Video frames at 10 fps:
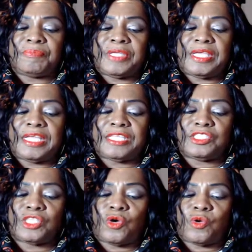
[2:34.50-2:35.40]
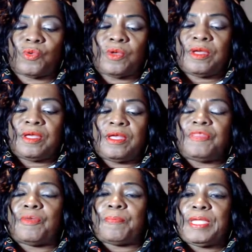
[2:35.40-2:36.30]
and so
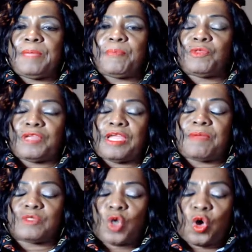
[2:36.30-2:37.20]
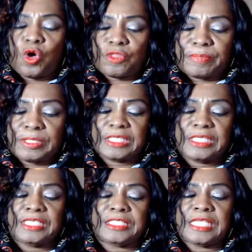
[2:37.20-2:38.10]
the neighbors called the
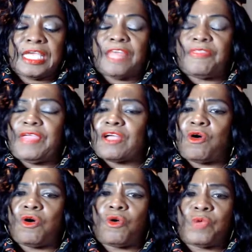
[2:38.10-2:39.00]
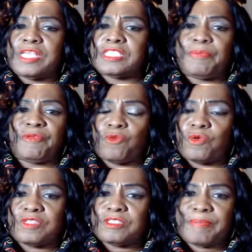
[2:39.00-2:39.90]
police, and they had called weeks before
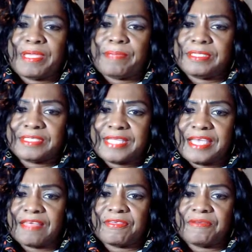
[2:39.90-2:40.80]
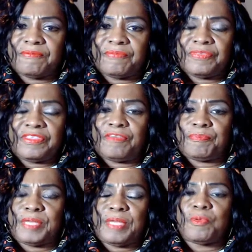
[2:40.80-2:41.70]
this baby's death. If
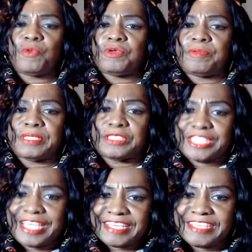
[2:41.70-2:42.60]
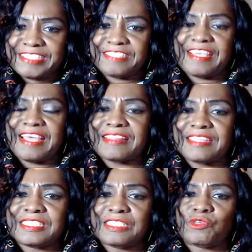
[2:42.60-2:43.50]
people would have been checking into that,
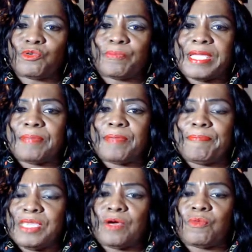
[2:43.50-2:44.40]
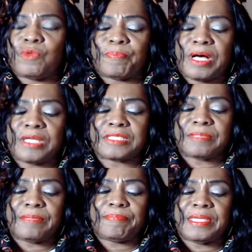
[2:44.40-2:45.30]
this little baby Mia would
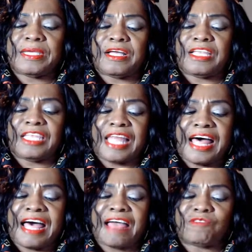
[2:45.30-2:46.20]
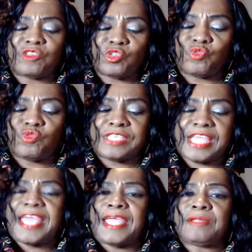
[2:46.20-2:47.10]
possibly be alive today.